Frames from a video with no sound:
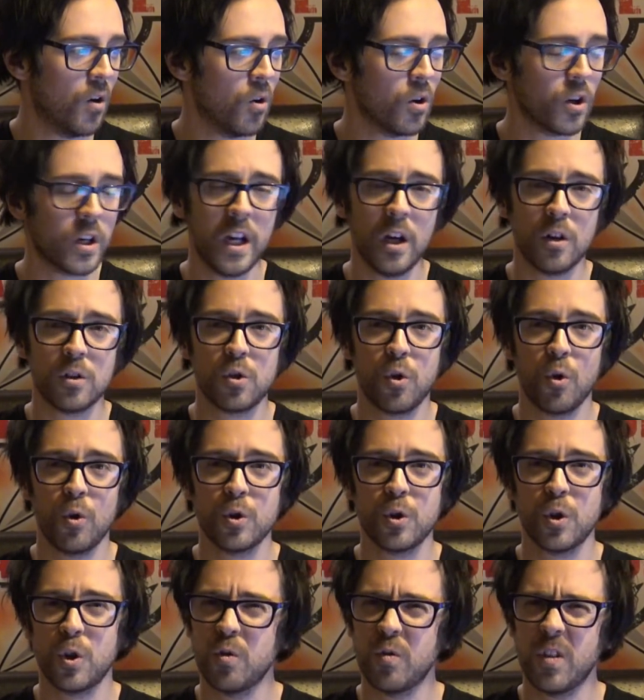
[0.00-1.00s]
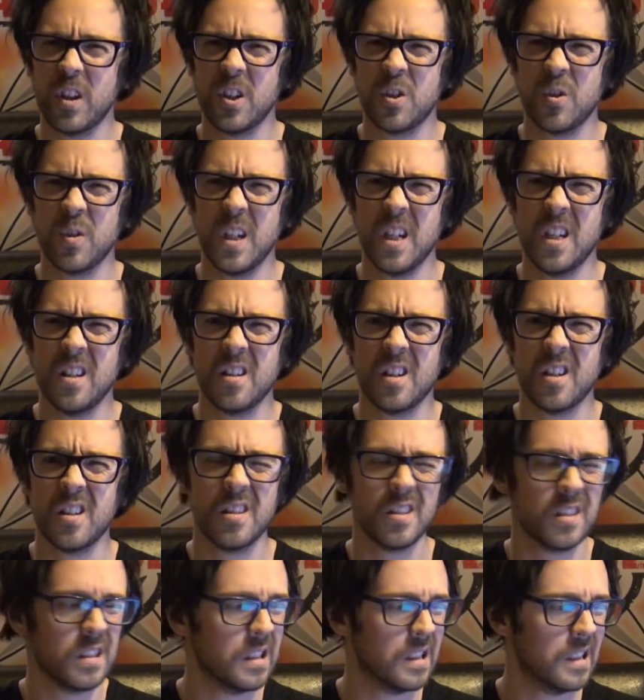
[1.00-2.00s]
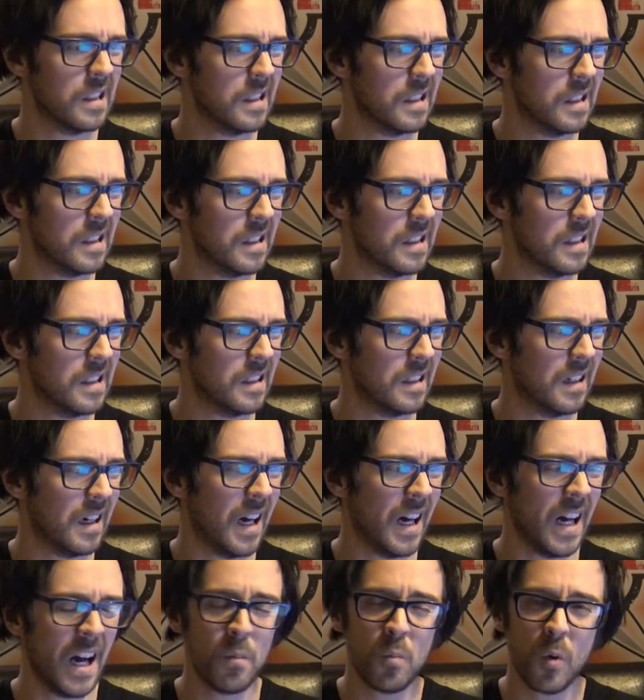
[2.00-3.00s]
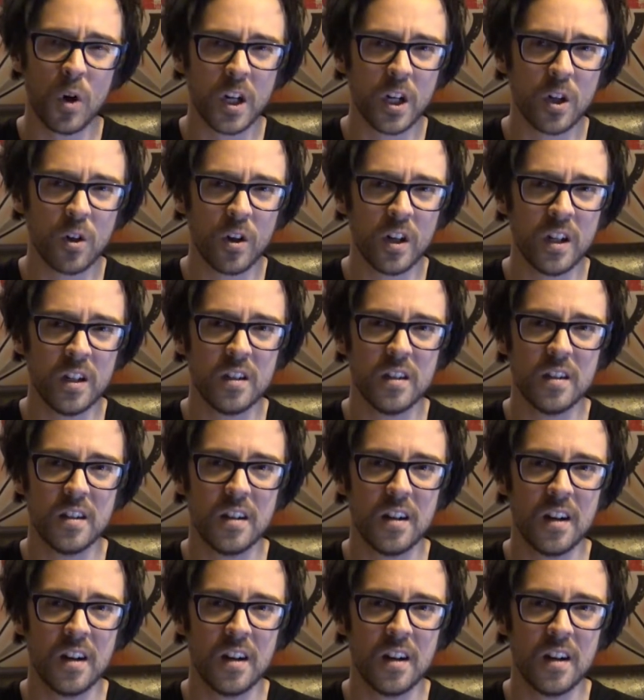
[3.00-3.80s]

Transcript: or a Chaos Lord who can really do either. Uh, I am working on it.